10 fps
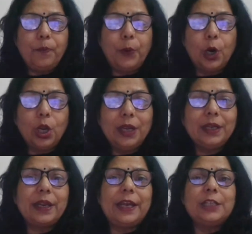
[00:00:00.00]

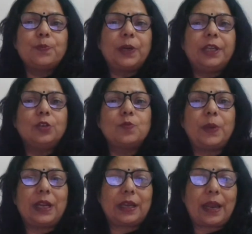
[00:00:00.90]
Pollen grains produce
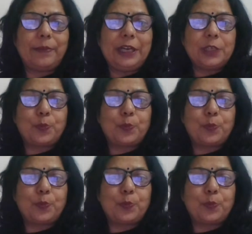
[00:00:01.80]
male gametes.